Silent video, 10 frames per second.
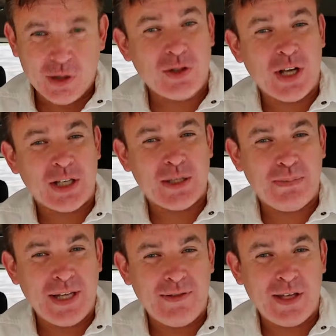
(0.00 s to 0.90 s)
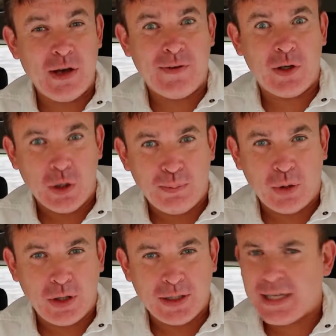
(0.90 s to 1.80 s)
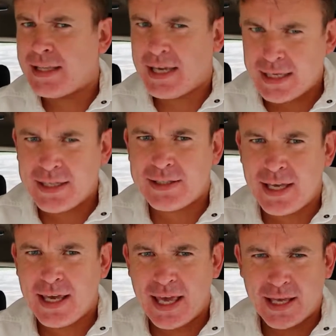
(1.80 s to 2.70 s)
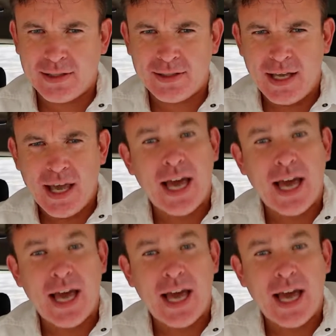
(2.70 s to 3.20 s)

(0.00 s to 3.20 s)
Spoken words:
You start to believe that you have a good product and they're going to say yes.